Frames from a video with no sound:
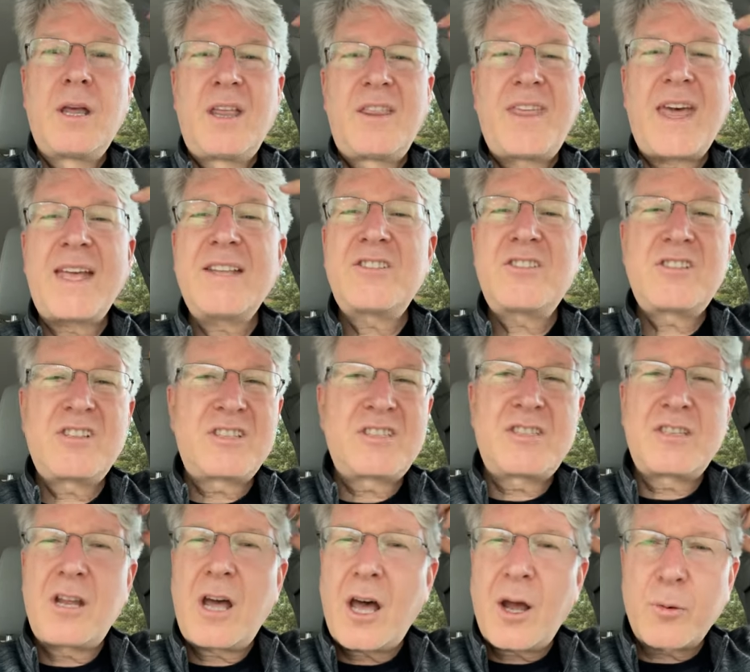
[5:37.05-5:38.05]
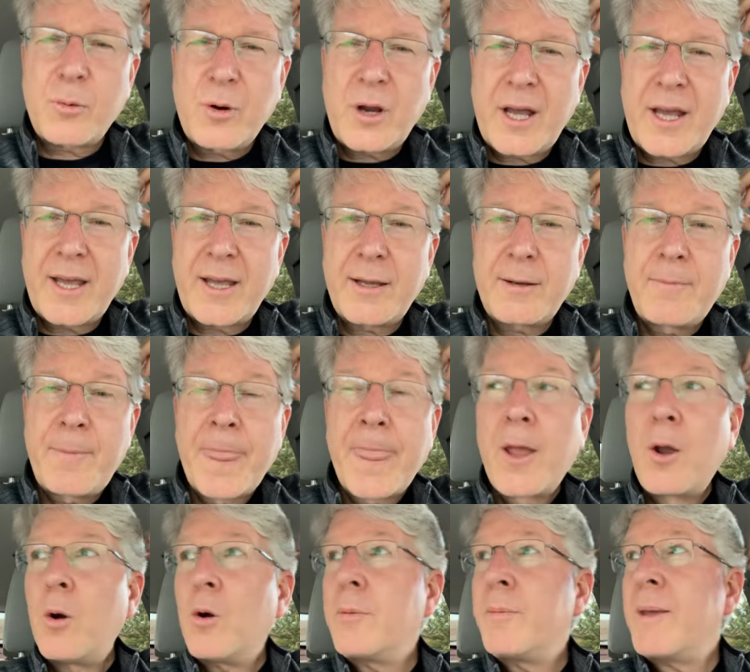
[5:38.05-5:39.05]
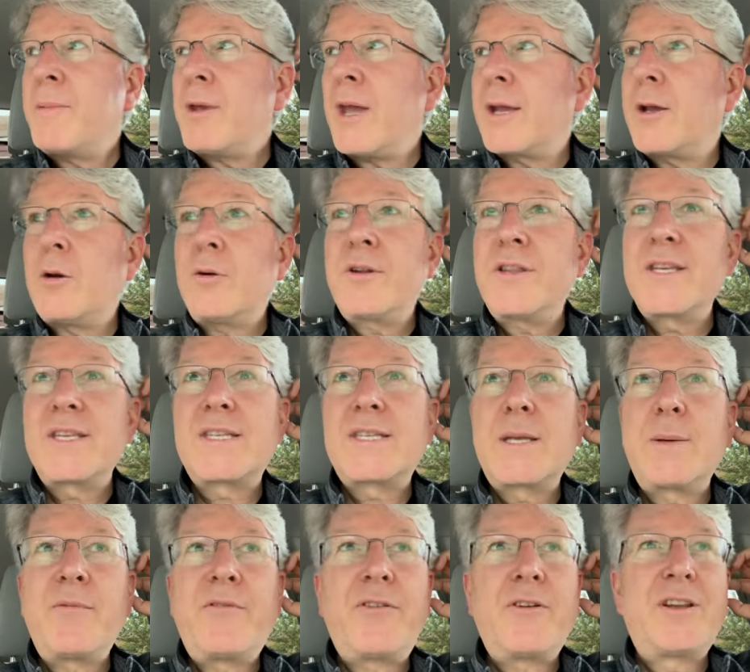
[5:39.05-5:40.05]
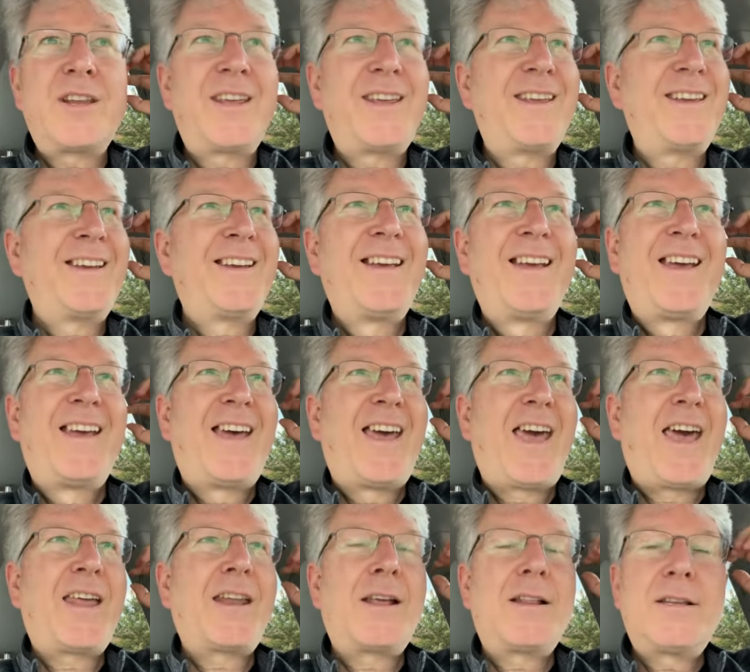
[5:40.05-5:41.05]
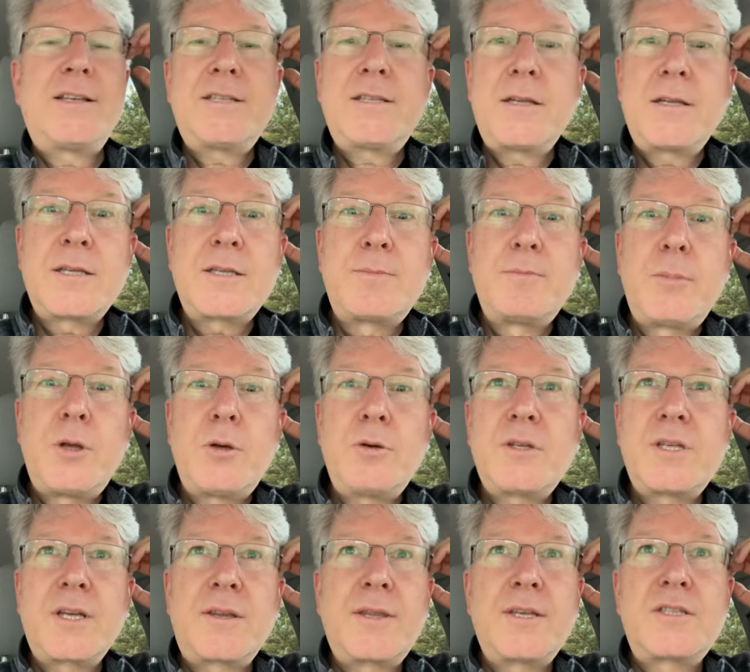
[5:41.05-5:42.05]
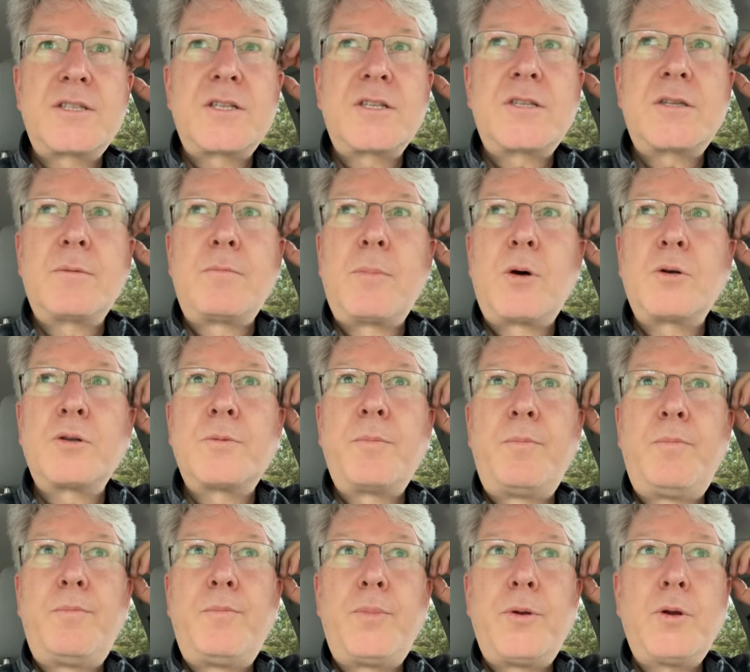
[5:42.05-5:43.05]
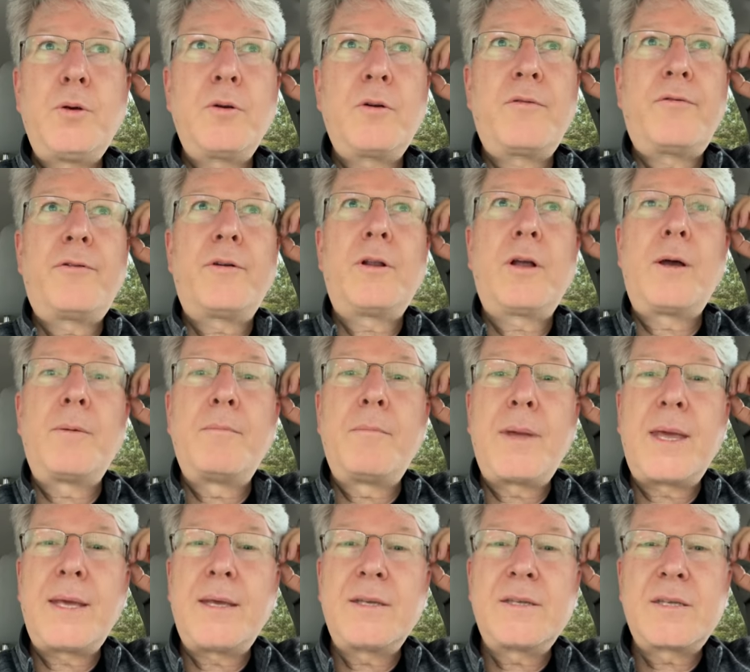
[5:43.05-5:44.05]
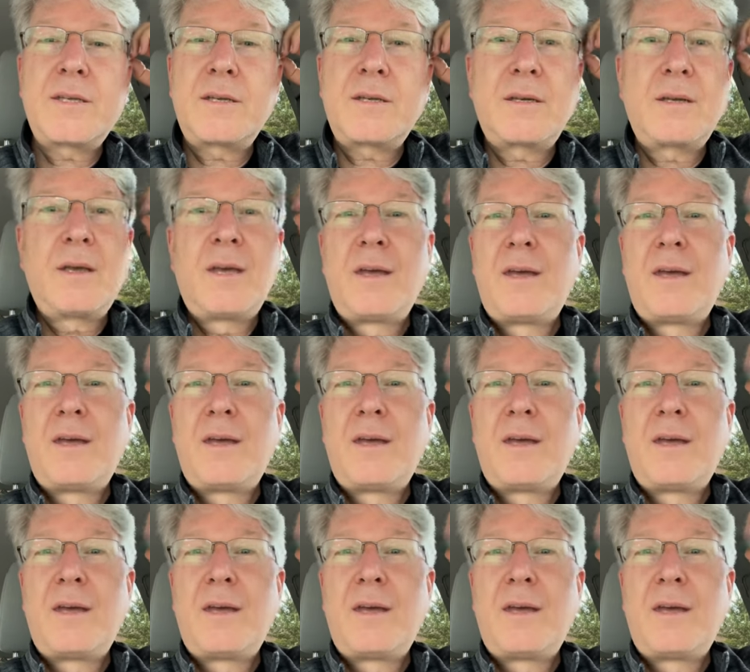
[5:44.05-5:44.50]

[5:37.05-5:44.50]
That's just not right. Or maybe I go to the symphony and I listen to this music that's just the most beautiful, amazing,